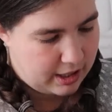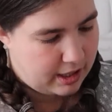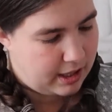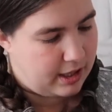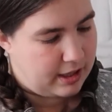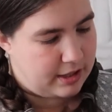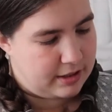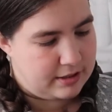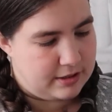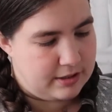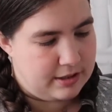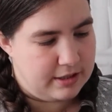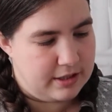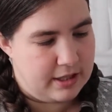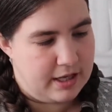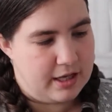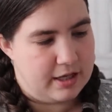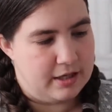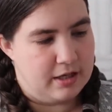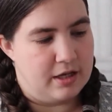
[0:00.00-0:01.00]
And
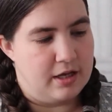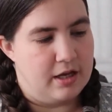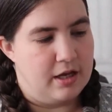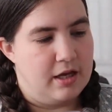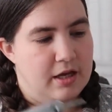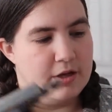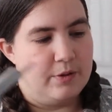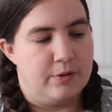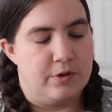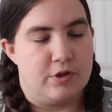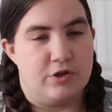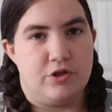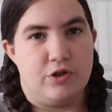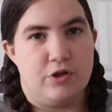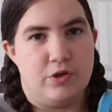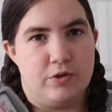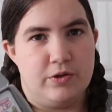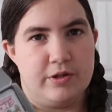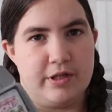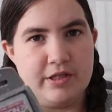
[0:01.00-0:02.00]
then got
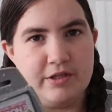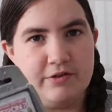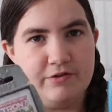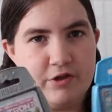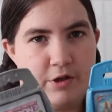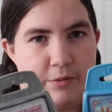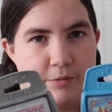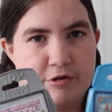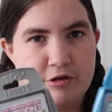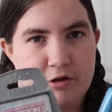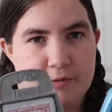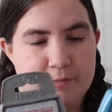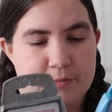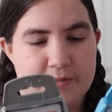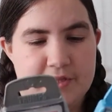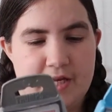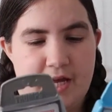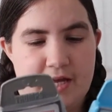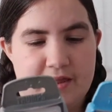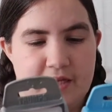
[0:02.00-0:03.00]
2 sets of top
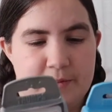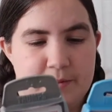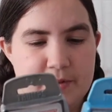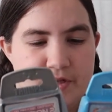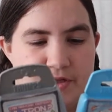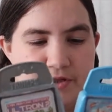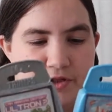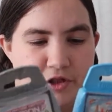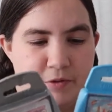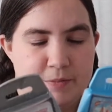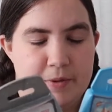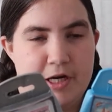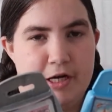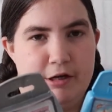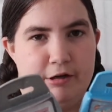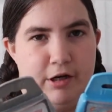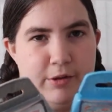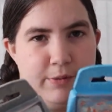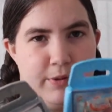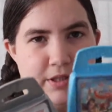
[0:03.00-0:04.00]
trumps, and they're both
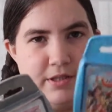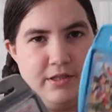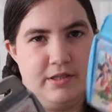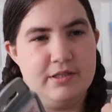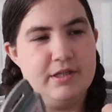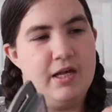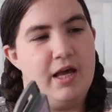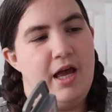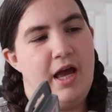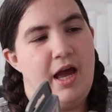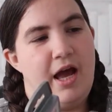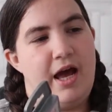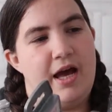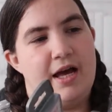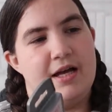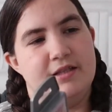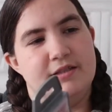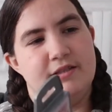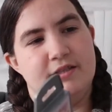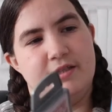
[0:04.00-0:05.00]
superhero ones,
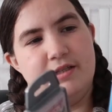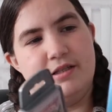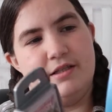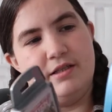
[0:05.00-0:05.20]
and